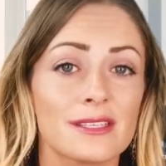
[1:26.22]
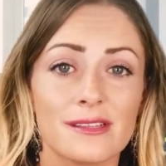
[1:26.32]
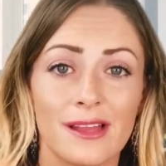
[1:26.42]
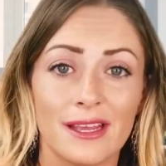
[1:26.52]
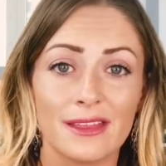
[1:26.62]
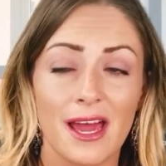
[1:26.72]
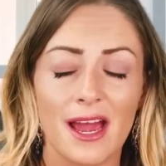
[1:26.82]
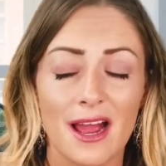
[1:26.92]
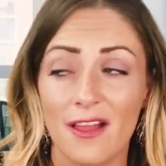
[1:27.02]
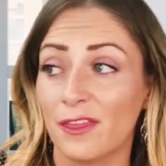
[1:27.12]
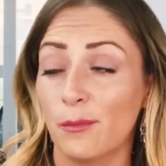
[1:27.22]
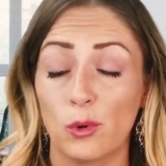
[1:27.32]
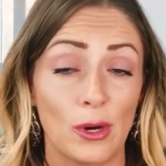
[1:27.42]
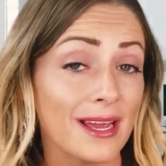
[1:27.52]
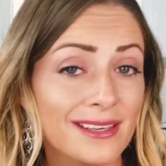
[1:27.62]
doesn't like that, the
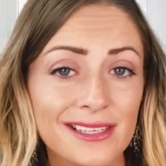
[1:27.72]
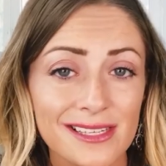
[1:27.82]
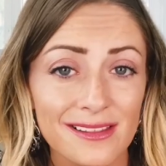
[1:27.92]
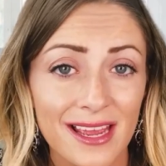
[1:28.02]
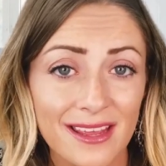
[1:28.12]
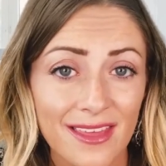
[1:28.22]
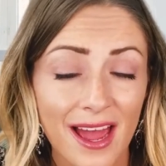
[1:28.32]
brand doesn't like